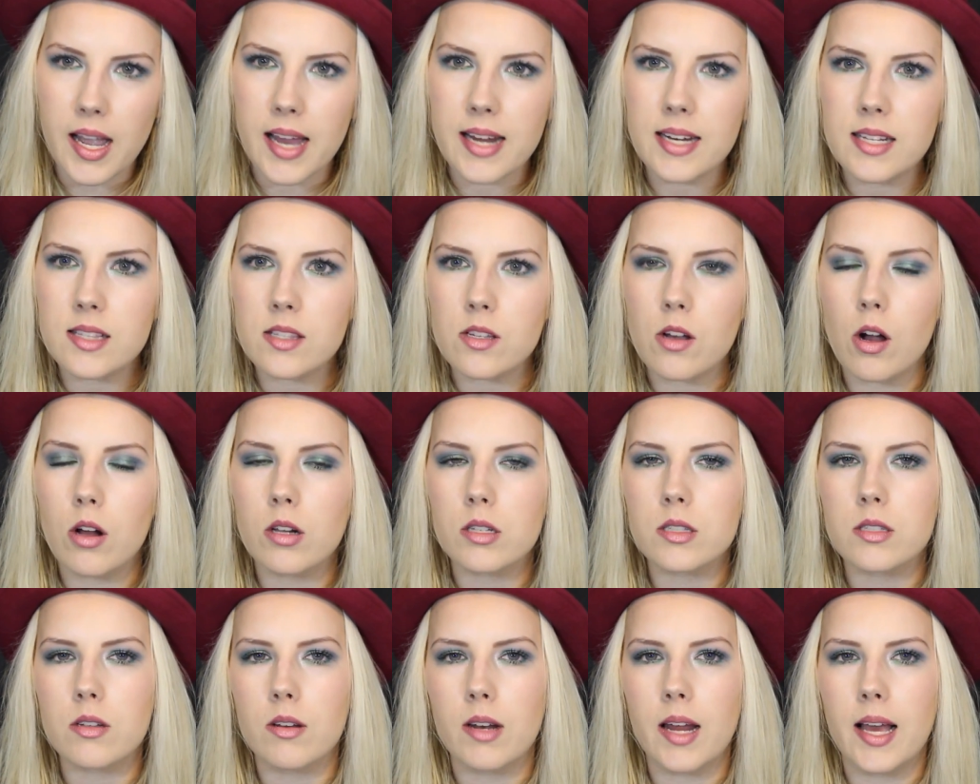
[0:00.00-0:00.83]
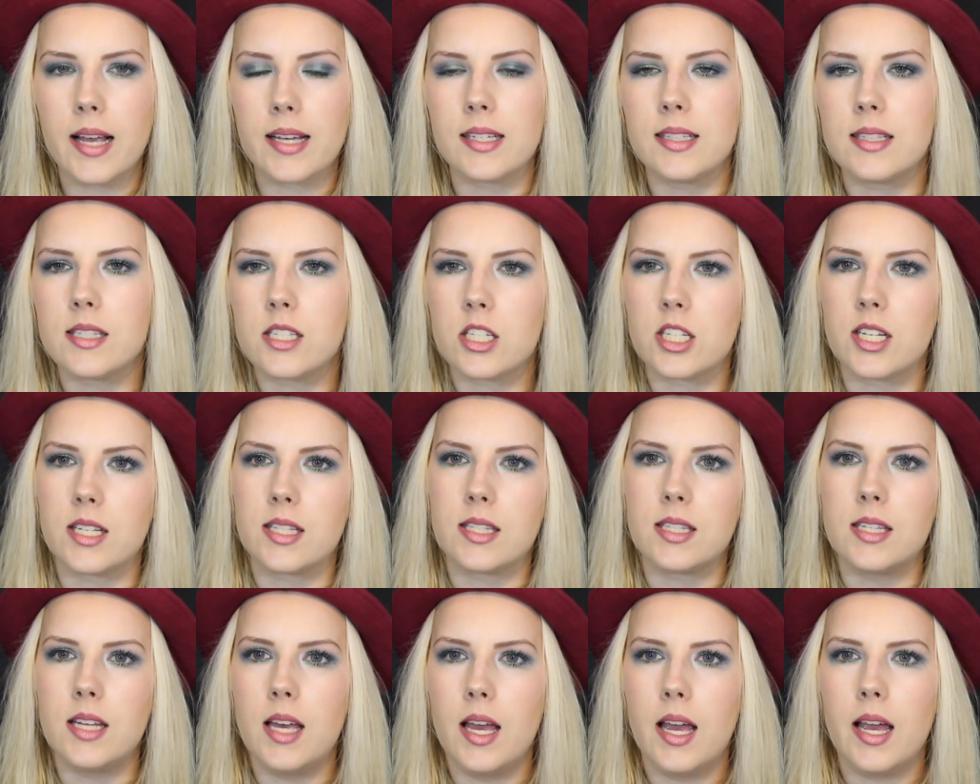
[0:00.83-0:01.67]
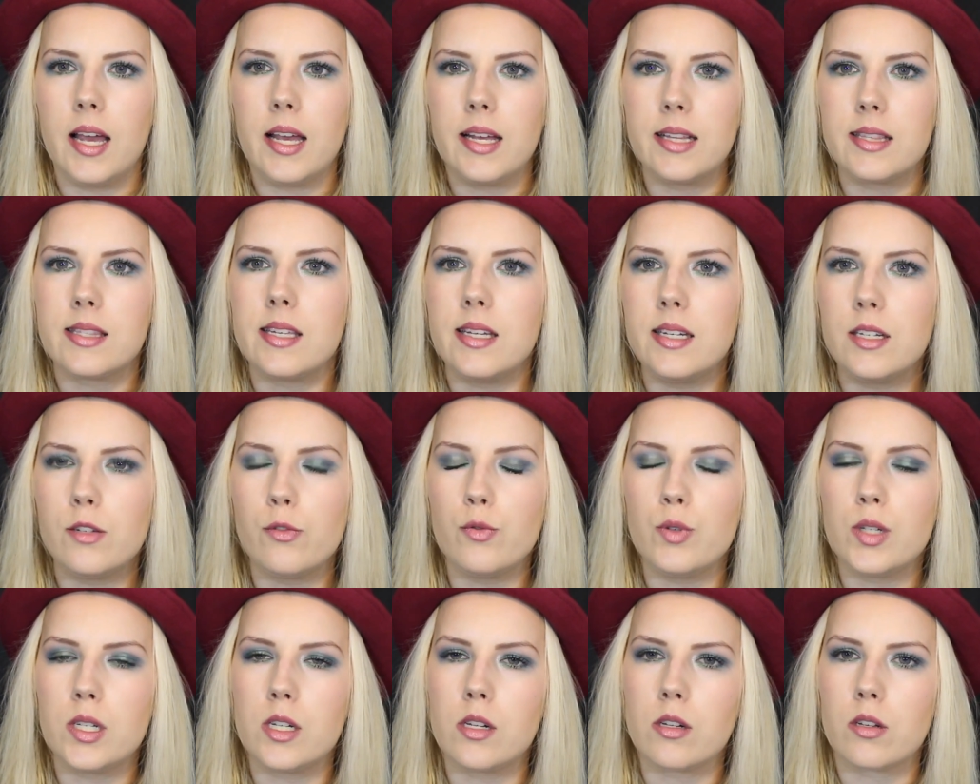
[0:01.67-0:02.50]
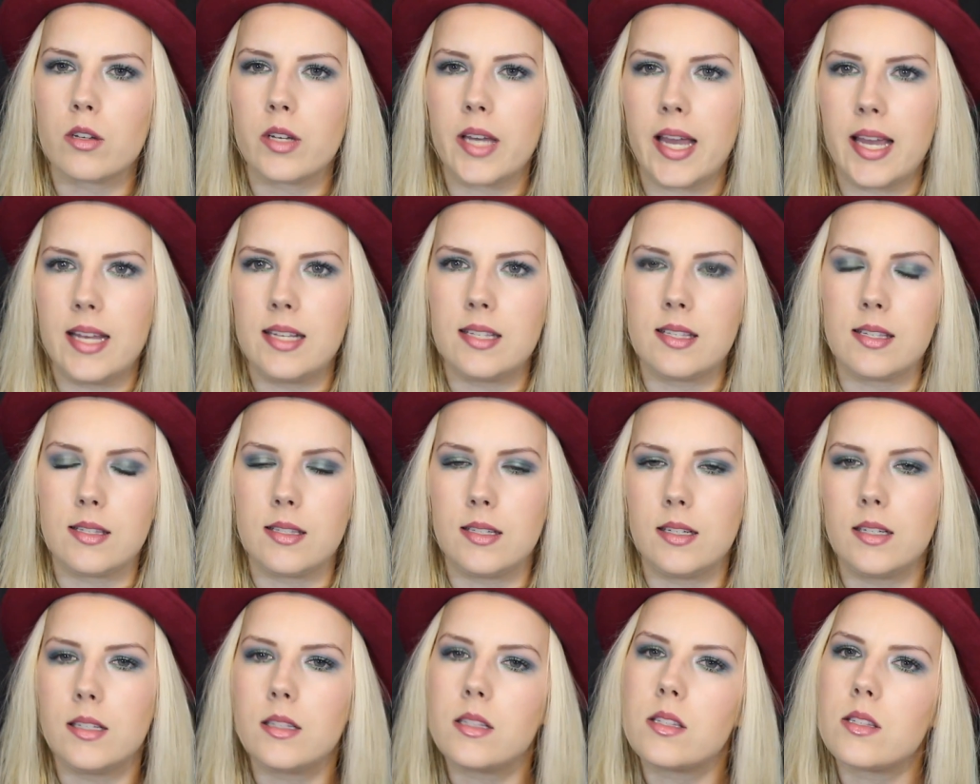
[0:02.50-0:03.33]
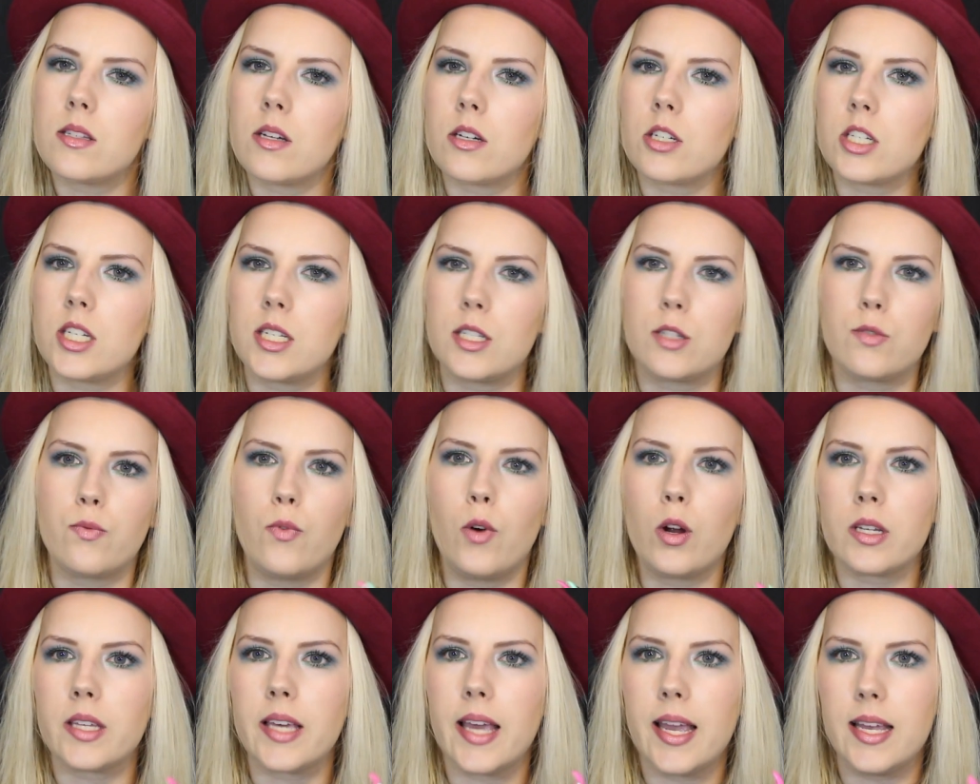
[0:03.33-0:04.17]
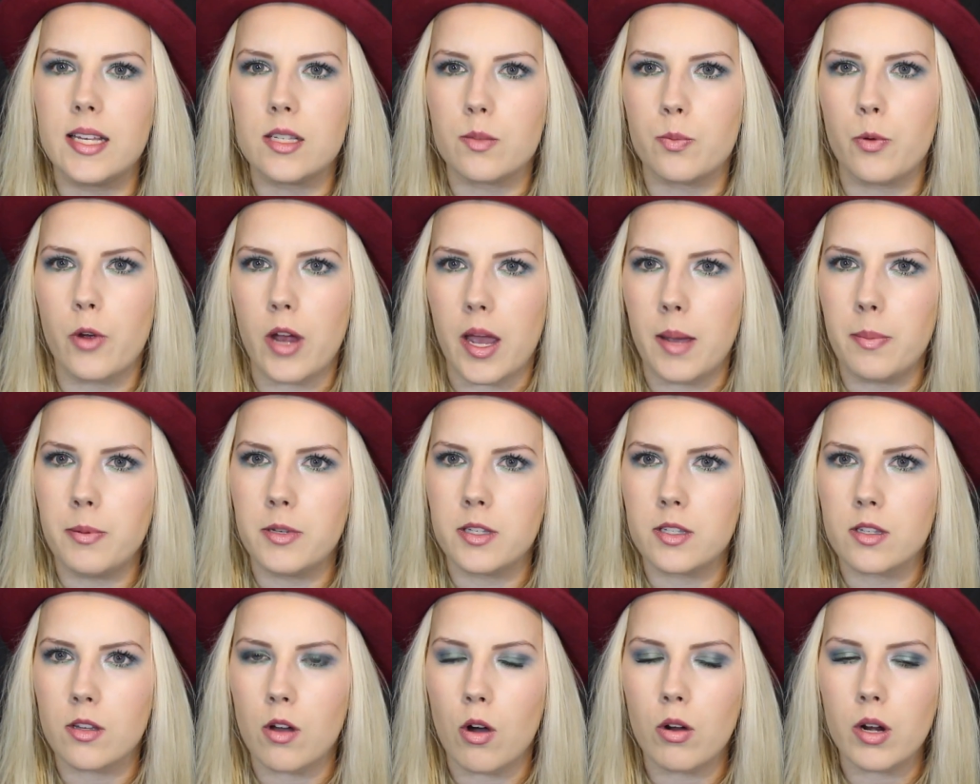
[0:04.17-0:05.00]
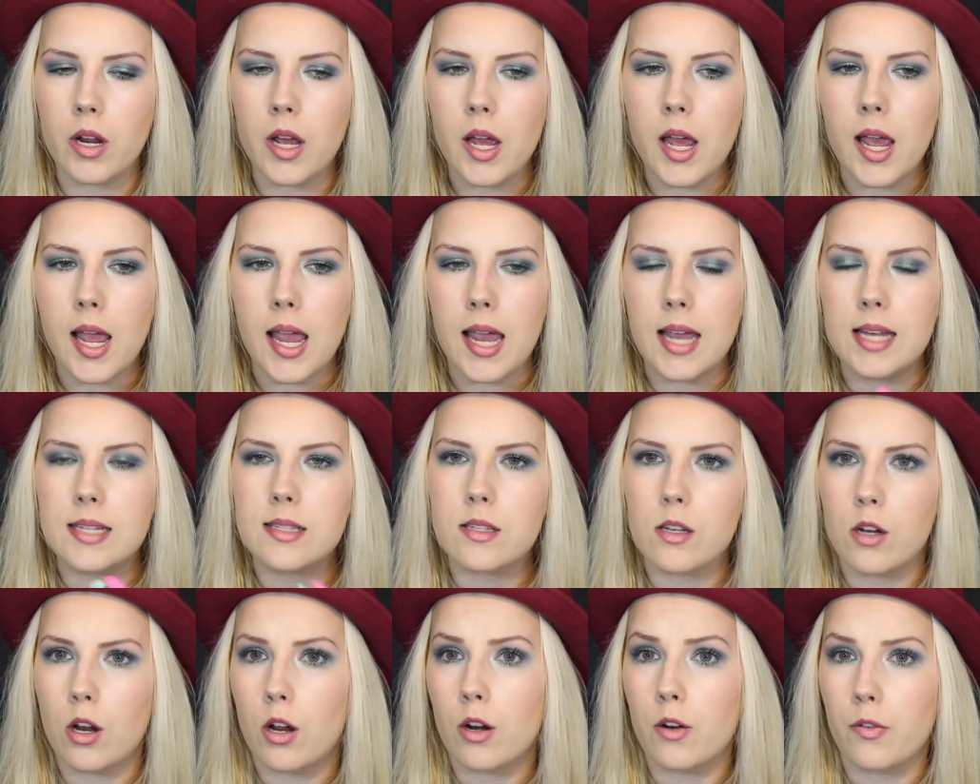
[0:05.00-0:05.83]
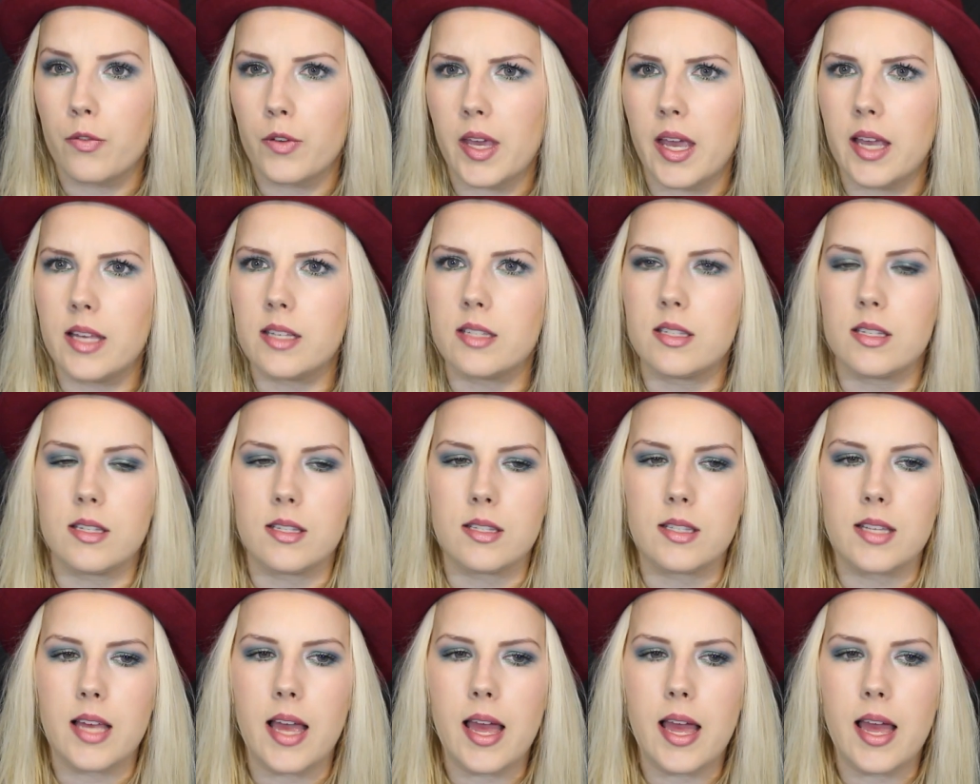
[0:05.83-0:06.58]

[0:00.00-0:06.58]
And it's also like, it's individual cases, and it's not just one case per episode, it's a lot of cases.